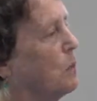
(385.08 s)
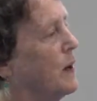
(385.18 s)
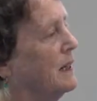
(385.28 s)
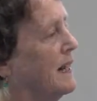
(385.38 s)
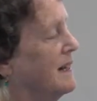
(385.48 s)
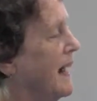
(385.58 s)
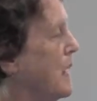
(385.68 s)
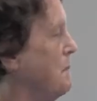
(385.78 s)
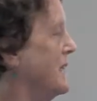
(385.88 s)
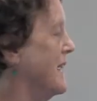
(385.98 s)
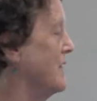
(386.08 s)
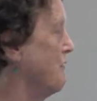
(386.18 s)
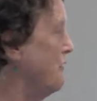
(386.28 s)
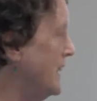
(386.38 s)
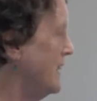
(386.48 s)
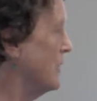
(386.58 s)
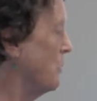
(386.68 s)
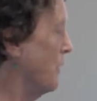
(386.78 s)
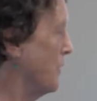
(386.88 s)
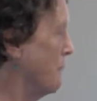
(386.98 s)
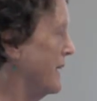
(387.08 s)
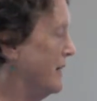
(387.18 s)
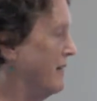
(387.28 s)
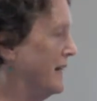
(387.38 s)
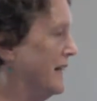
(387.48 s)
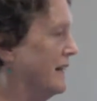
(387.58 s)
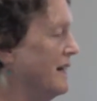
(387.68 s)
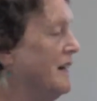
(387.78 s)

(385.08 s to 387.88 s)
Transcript: wetland habitat to feed in while they're migrating.